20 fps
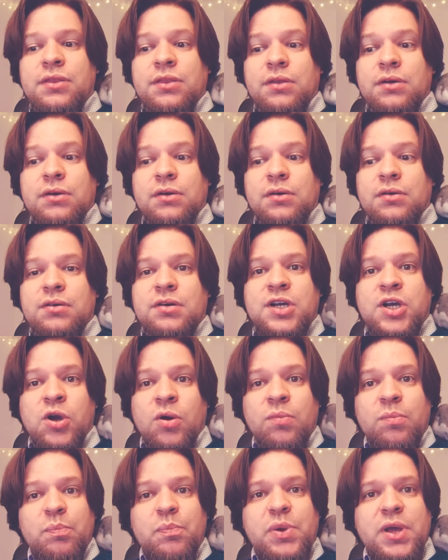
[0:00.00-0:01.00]
the
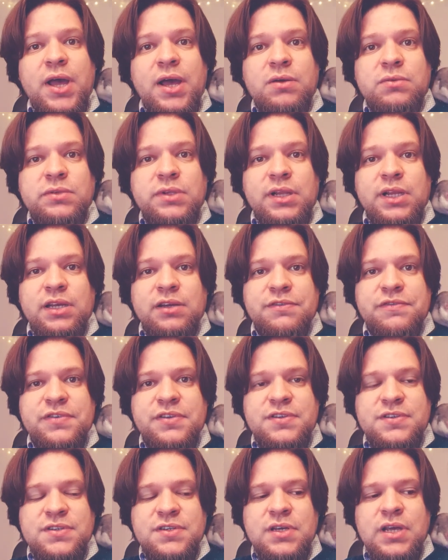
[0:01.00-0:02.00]
compound
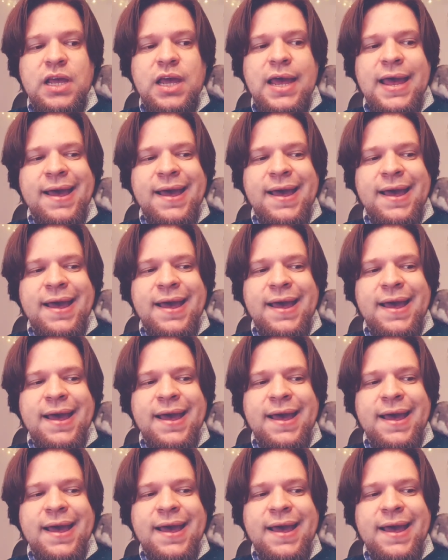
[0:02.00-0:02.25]
lifts